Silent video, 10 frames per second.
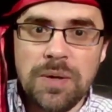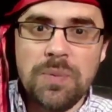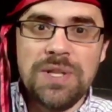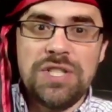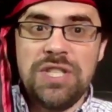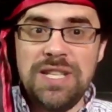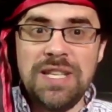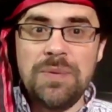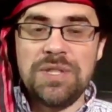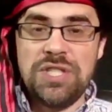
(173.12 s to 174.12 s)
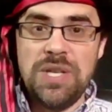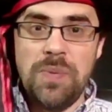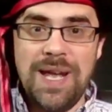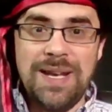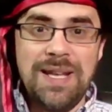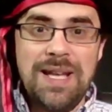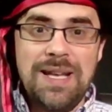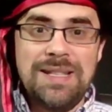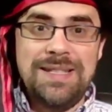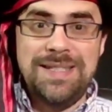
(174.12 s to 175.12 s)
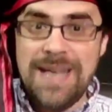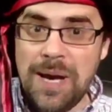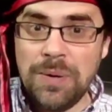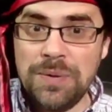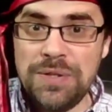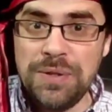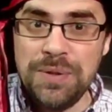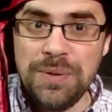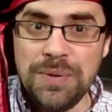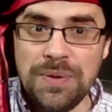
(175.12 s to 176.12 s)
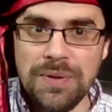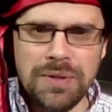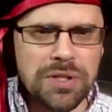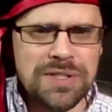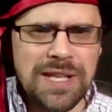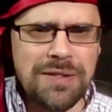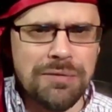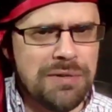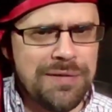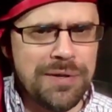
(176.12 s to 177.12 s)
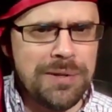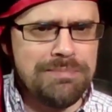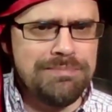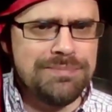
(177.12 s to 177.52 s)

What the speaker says: what she did was she went down to, looks like the river.